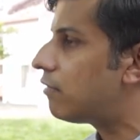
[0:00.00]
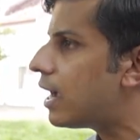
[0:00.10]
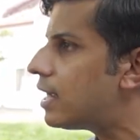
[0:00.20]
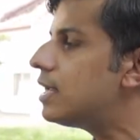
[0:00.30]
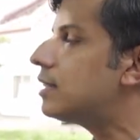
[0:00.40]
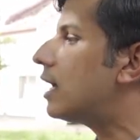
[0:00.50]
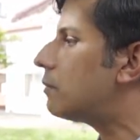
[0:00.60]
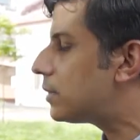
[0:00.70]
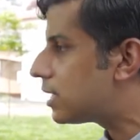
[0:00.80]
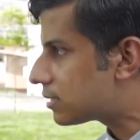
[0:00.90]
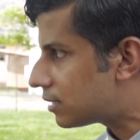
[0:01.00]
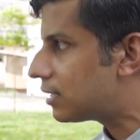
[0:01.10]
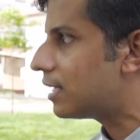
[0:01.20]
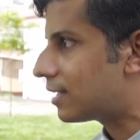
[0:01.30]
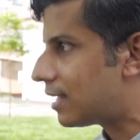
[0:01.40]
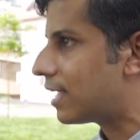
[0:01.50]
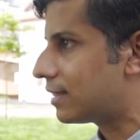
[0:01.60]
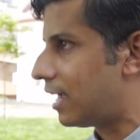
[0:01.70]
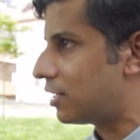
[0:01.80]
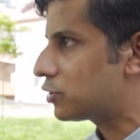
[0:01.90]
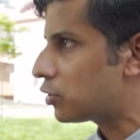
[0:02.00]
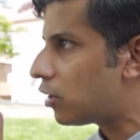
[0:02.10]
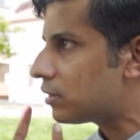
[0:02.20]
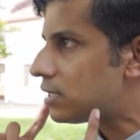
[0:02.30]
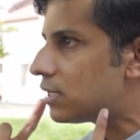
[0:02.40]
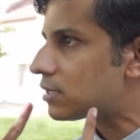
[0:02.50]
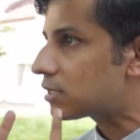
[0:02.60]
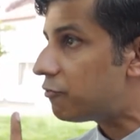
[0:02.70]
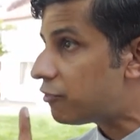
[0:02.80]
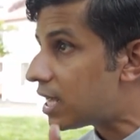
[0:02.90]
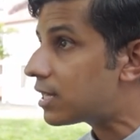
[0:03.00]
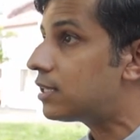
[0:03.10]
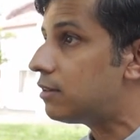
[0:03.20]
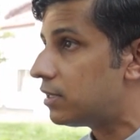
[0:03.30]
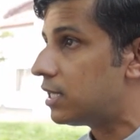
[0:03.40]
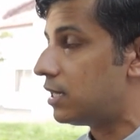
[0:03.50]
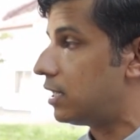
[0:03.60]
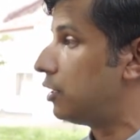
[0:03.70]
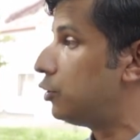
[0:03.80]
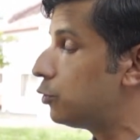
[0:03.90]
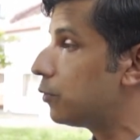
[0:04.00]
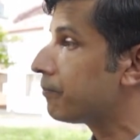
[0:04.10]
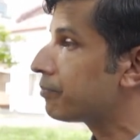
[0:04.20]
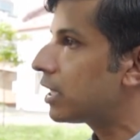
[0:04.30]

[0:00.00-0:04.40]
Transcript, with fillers: why did that person think like that so this is reflective learning you